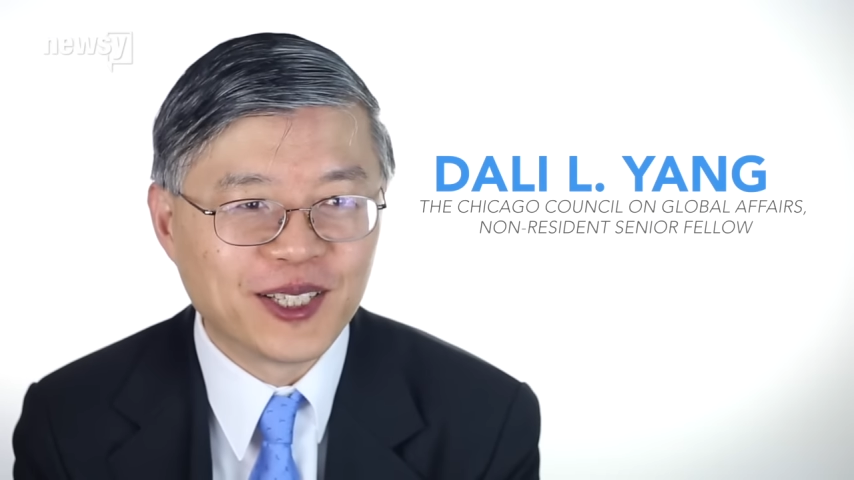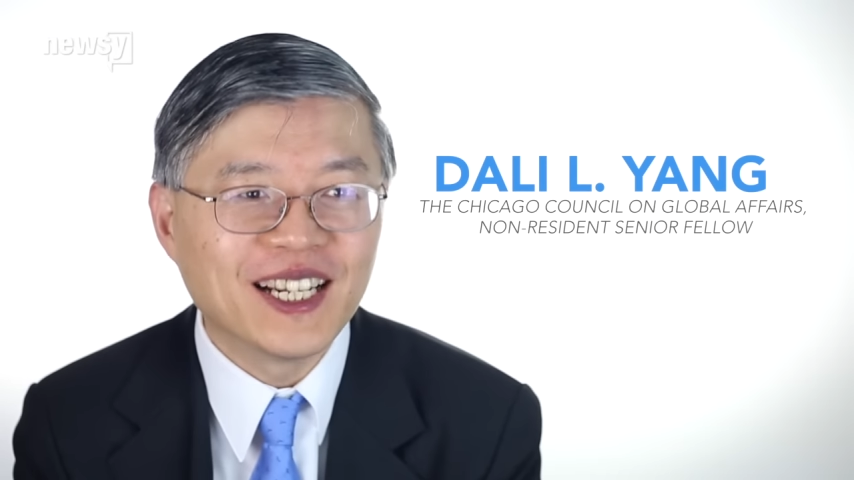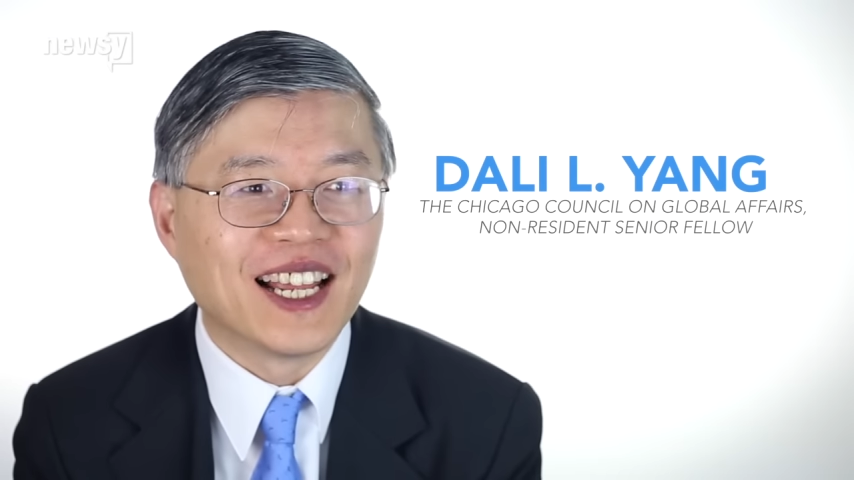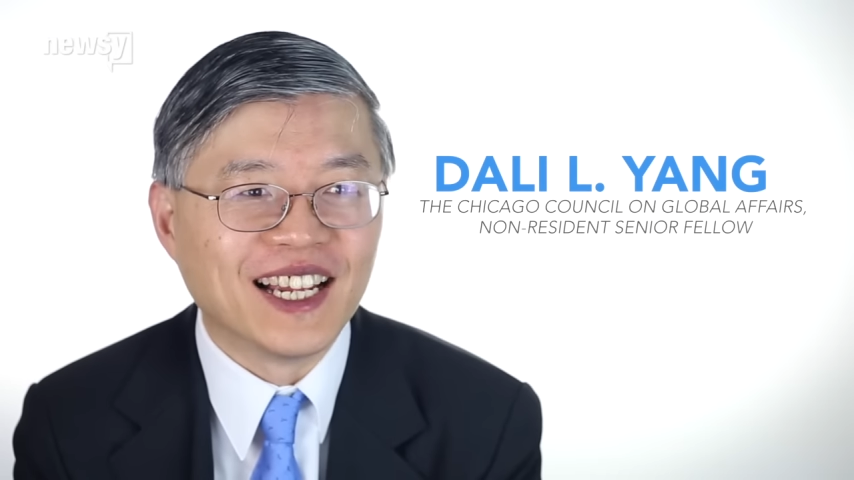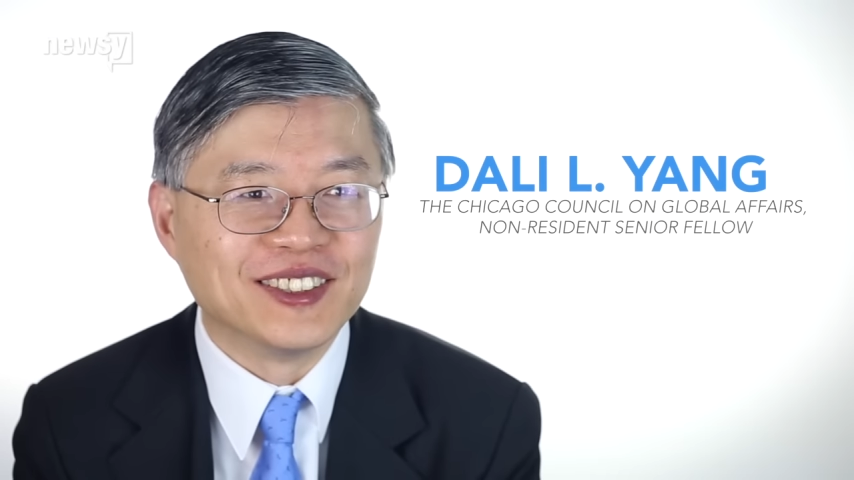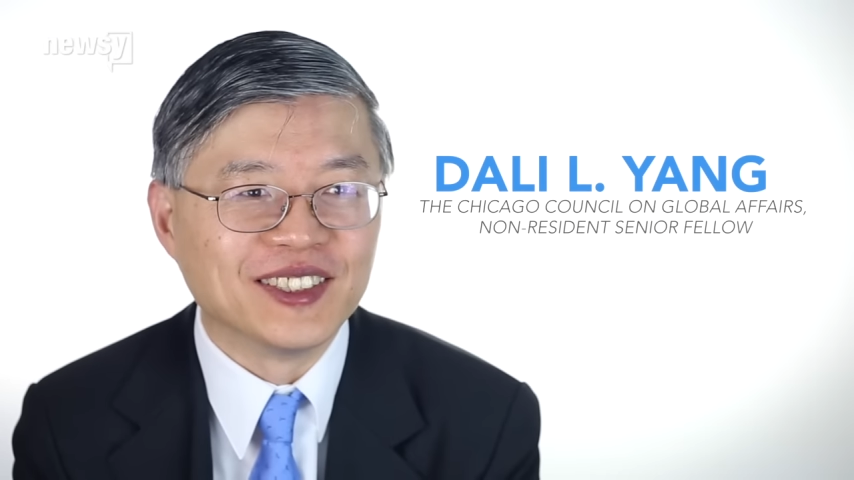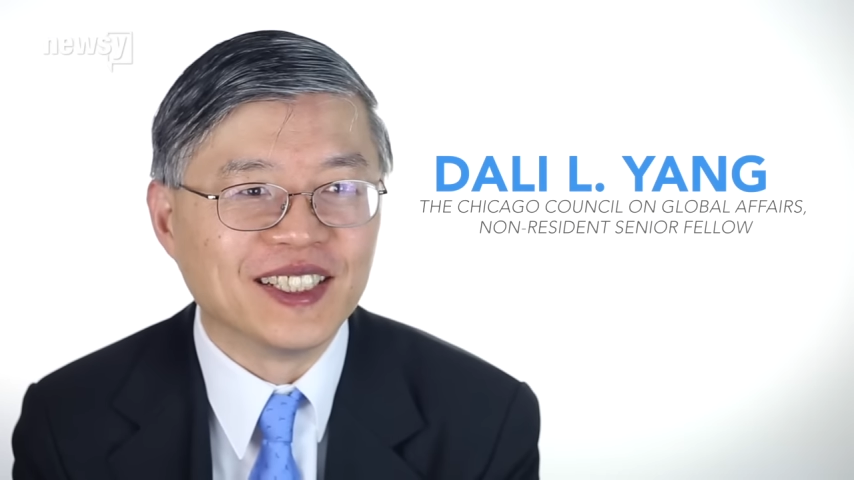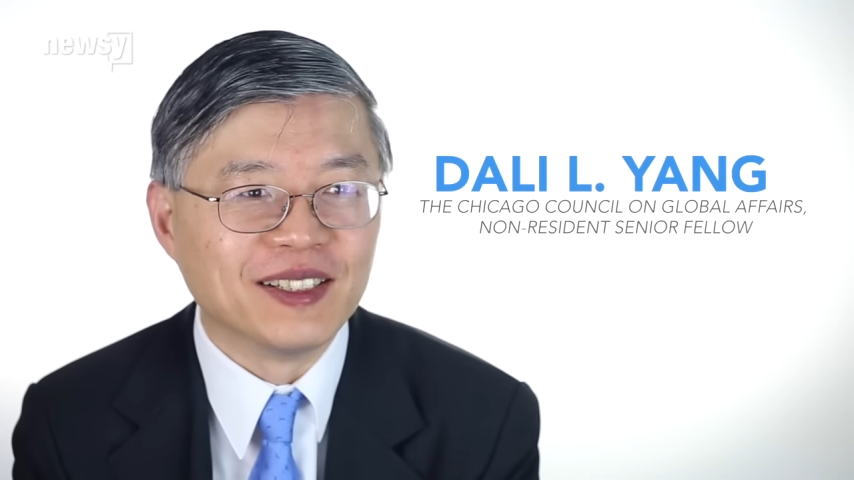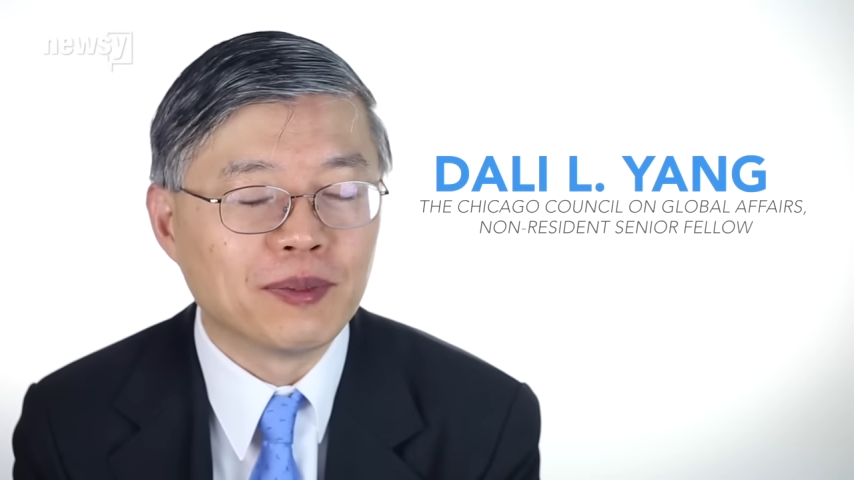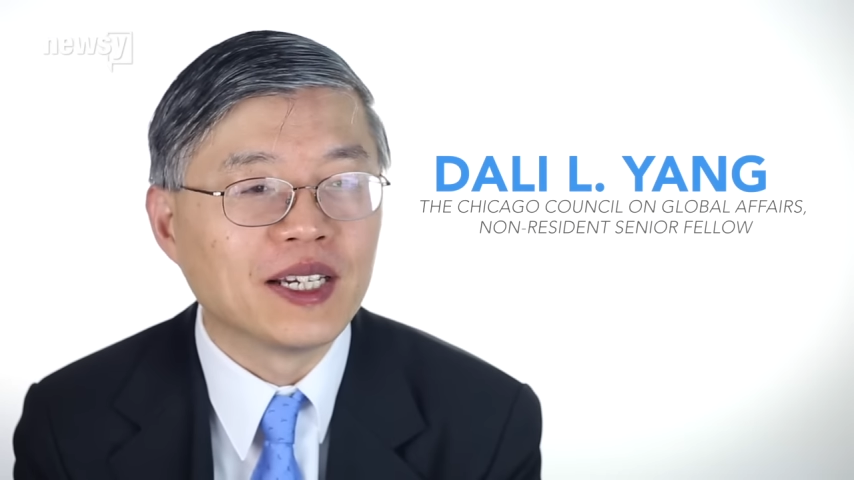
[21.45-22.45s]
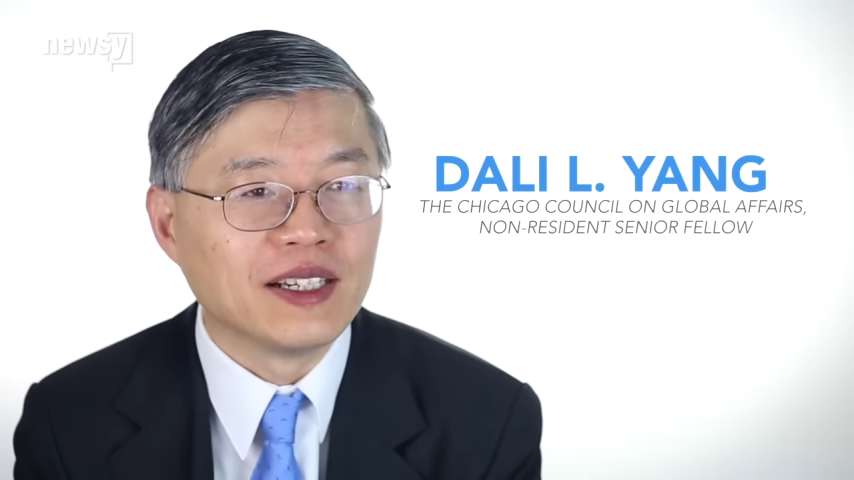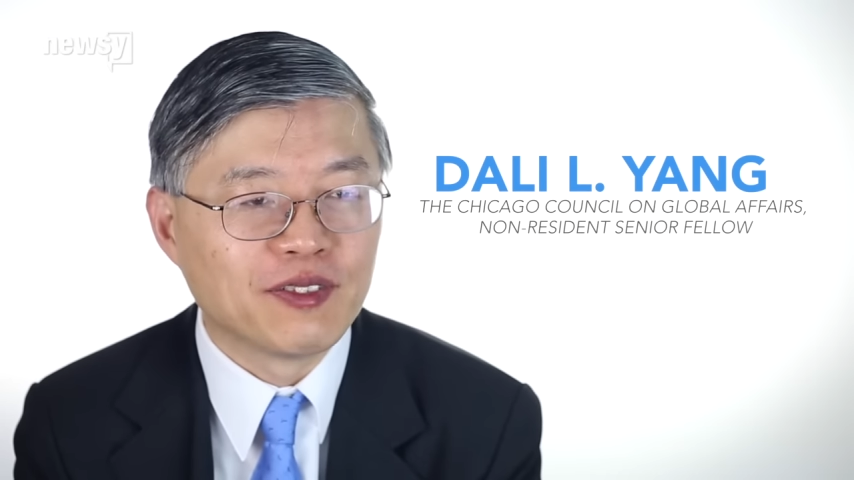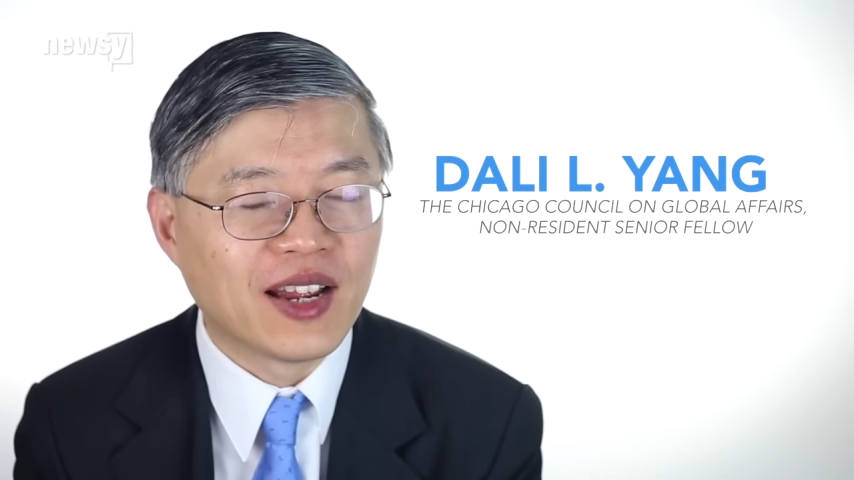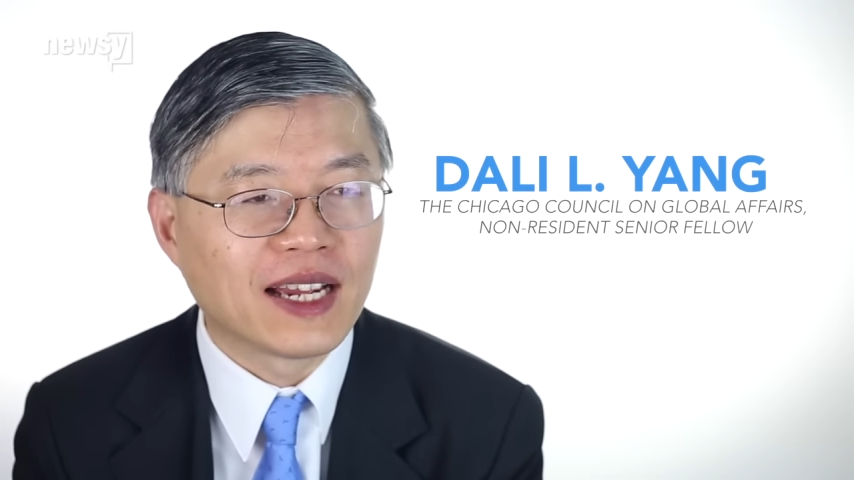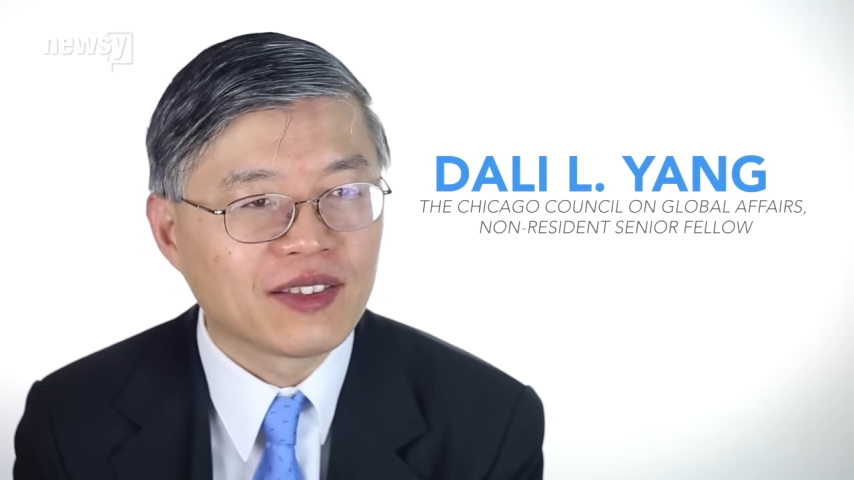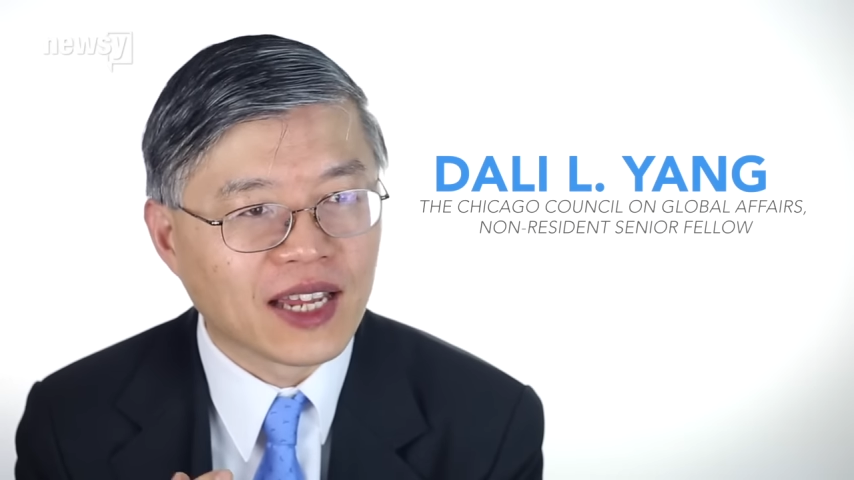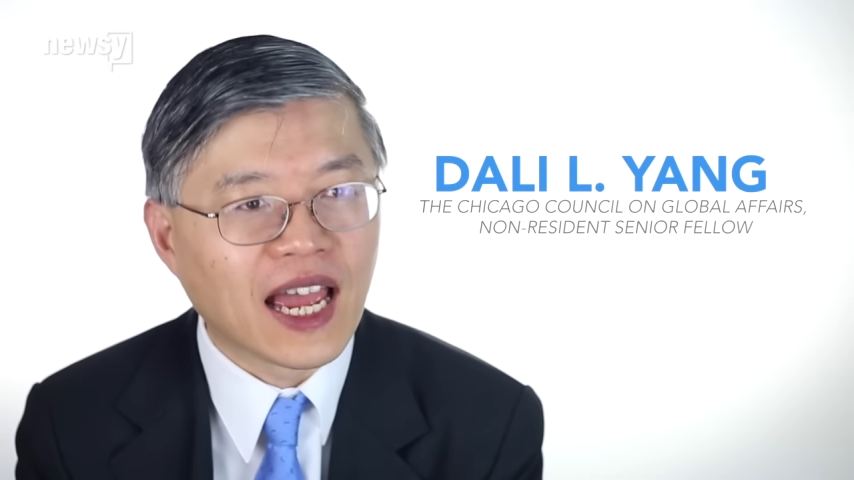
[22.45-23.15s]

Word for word: realize it, but in fact,